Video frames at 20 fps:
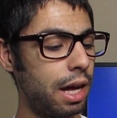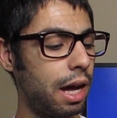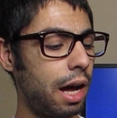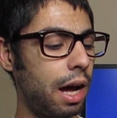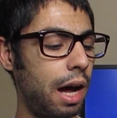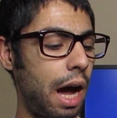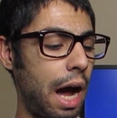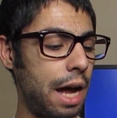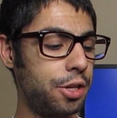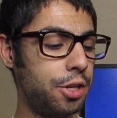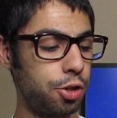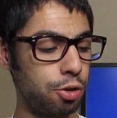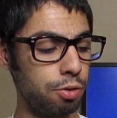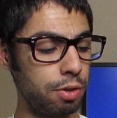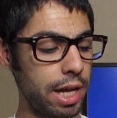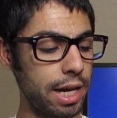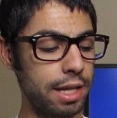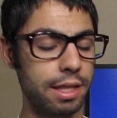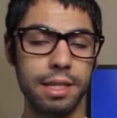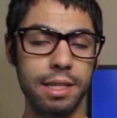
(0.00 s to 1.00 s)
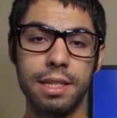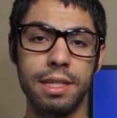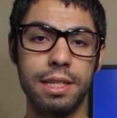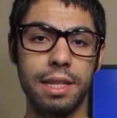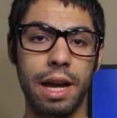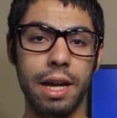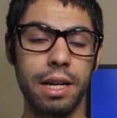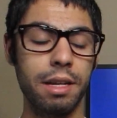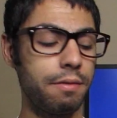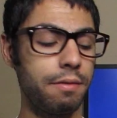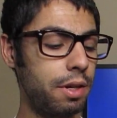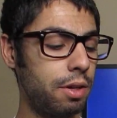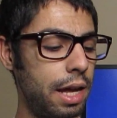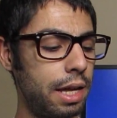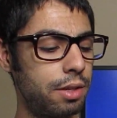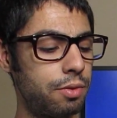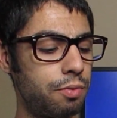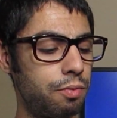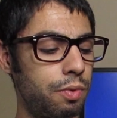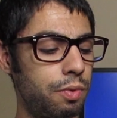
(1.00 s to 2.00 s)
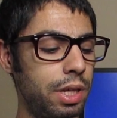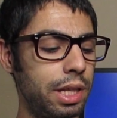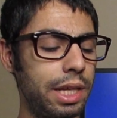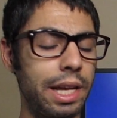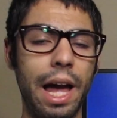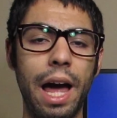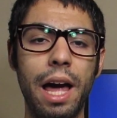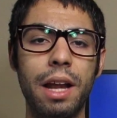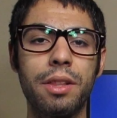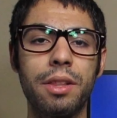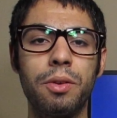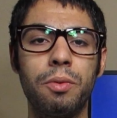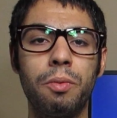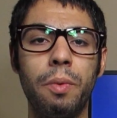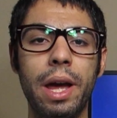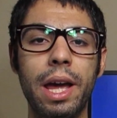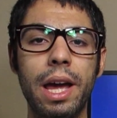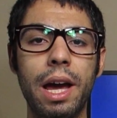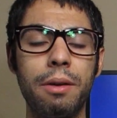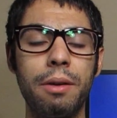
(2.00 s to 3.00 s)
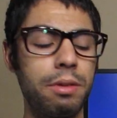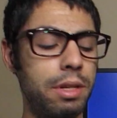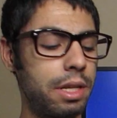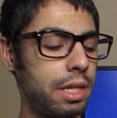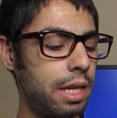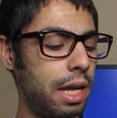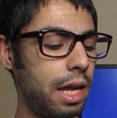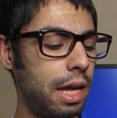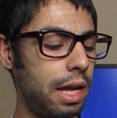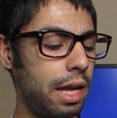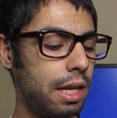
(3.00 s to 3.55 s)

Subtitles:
I do like the design of it. It's really out of the way, I would say.